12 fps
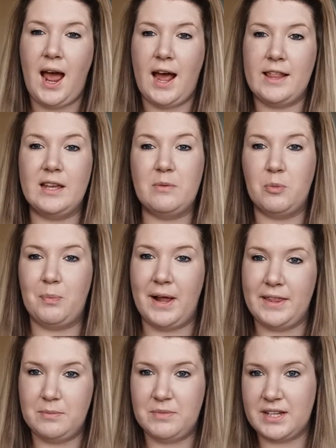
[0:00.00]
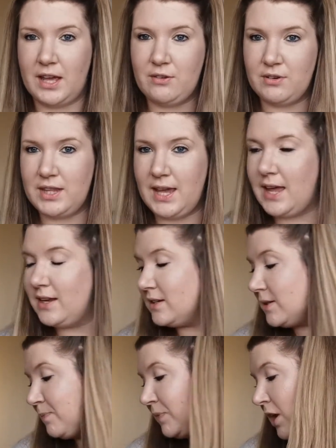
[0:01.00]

and then we'll blend them together at the end.